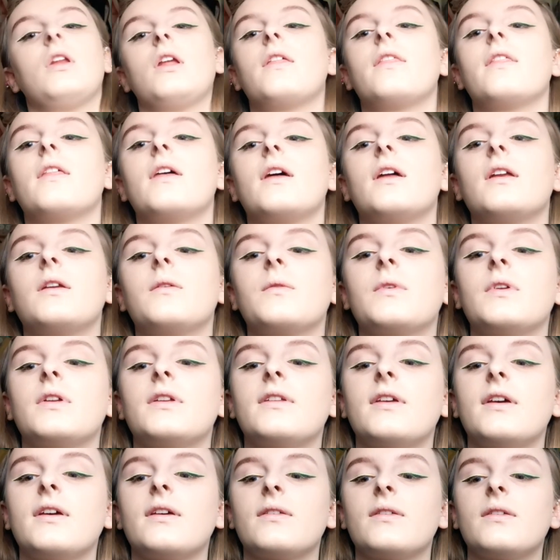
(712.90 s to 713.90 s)
And then I'm
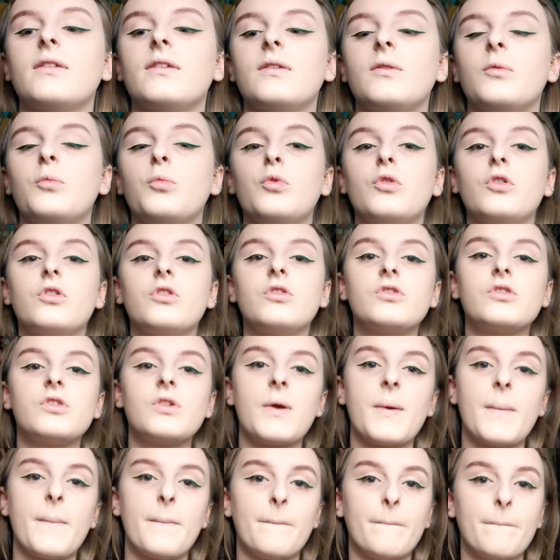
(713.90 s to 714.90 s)
gonna take the sponge.